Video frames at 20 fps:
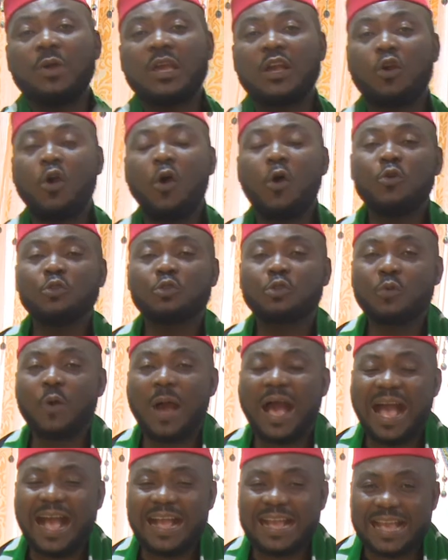we go to
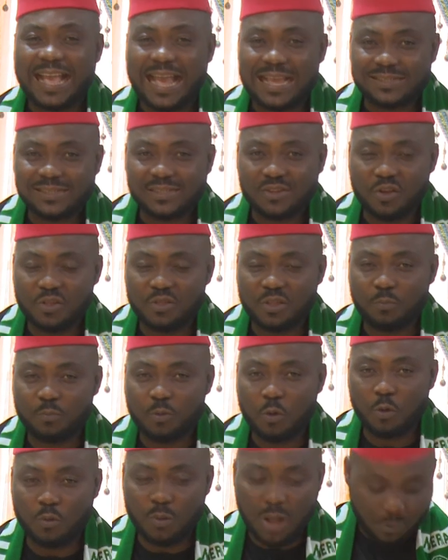our guest on the
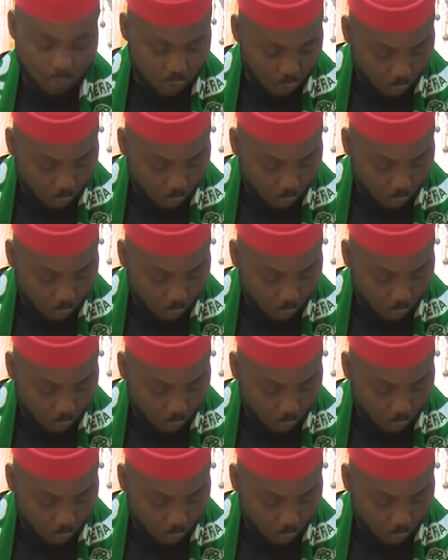program,